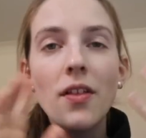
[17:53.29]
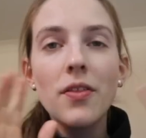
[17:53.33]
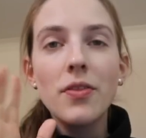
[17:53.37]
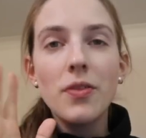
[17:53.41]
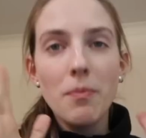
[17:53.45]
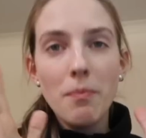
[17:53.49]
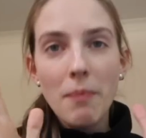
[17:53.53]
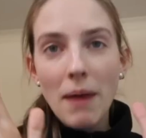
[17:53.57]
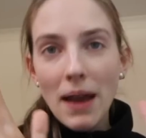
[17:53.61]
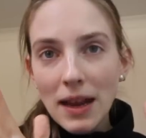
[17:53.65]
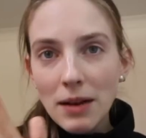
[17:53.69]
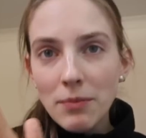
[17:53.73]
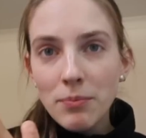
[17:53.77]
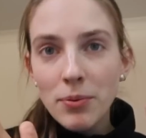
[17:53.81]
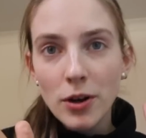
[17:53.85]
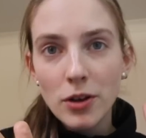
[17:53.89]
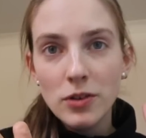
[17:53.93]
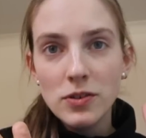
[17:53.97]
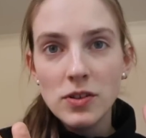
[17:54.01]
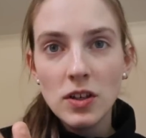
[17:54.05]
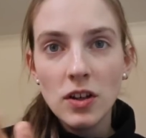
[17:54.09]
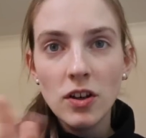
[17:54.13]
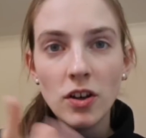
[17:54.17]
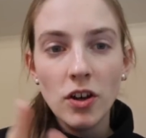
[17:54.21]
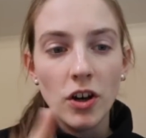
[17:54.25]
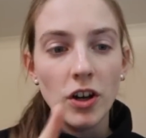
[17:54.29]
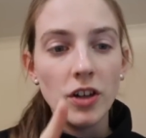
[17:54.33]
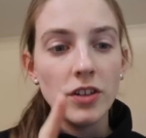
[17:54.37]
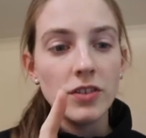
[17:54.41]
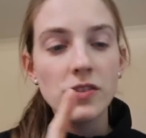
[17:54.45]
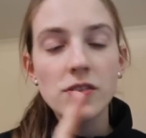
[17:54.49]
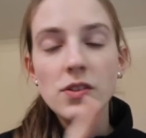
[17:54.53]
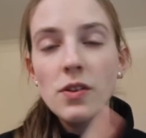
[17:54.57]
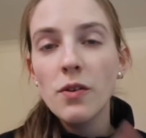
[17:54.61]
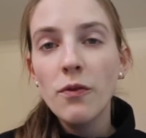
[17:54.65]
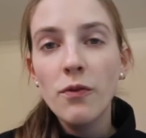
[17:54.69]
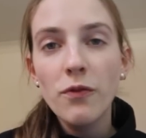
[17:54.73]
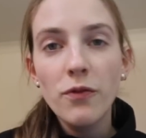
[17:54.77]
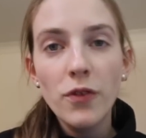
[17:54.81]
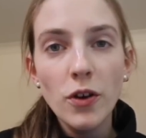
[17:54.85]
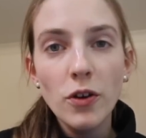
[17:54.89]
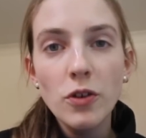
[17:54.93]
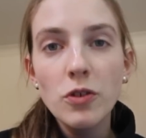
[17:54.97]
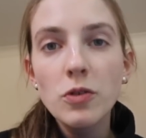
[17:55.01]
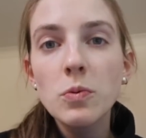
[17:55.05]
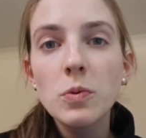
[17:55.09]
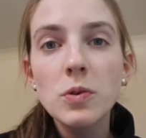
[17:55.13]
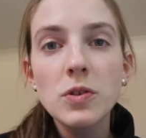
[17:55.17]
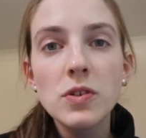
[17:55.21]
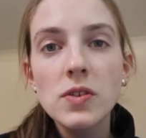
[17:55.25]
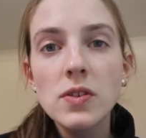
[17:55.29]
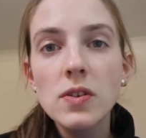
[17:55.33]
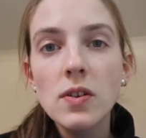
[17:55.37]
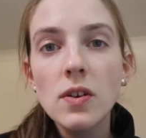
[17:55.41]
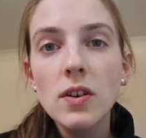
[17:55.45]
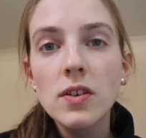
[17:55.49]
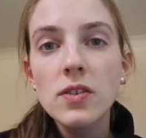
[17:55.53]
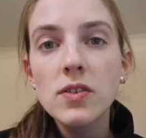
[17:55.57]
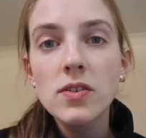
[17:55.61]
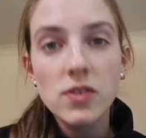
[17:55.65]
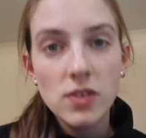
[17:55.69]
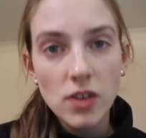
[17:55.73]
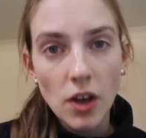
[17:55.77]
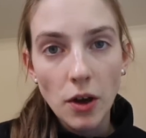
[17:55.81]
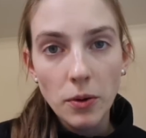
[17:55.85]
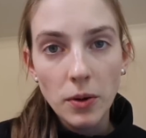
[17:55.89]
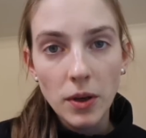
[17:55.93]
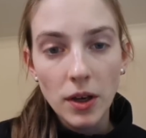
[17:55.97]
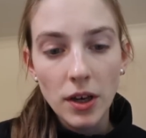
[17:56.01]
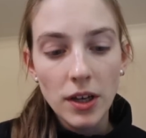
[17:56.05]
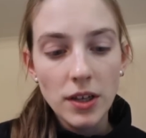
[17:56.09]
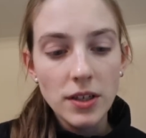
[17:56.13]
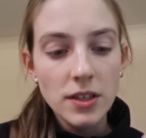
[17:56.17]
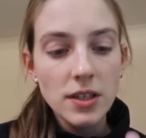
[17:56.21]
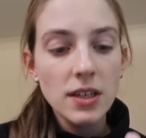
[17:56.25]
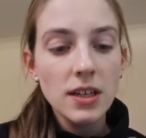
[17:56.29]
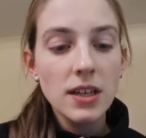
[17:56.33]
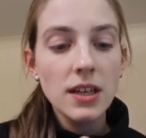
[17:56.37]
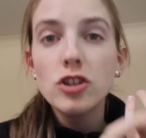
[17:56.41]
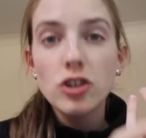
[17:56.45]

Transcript: The main pros and cons: food was so good.